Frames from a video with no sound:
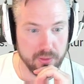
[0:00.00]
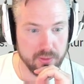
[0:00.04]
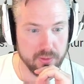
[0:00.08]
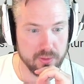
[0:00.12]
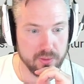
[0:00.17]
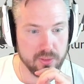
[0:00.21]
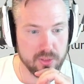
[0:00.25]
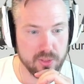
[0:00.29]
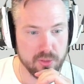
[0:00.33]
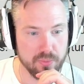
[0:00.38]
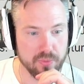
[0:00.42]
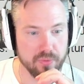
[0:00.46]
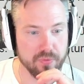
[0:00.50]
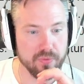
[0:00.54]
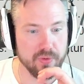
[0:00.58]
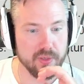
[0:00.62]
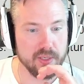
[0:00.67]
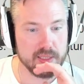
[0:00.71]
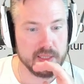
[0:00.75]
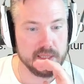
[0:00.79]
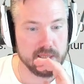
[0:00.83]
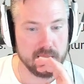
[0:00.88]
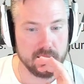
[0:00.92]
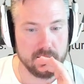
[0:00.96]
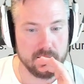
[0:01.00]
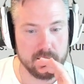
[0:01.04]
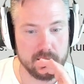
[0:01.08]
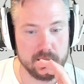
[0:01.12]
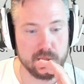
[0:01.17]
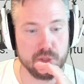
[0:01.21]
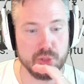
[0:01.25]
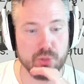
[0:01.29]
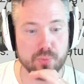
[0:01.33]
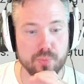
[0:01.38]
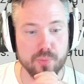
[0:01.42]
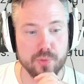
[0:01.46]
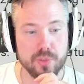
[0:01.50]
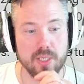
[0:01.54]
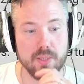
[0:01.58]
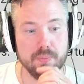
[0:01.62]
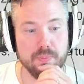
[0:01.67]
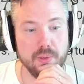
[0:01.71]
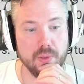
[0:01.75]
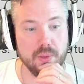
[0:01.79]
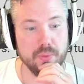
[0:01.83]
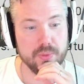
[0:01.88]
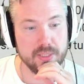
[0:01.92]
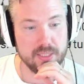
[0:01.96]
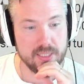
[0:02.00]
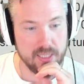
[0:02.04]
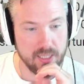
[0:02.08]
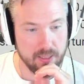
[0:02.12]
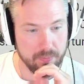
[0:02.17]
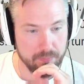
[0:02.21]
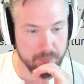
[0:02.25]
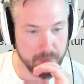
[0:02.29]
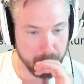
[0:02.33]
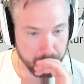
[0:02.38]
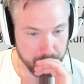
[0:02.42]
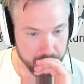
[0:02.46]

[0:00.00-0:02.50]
not Super Venezia. It's Super Napoli with SAP.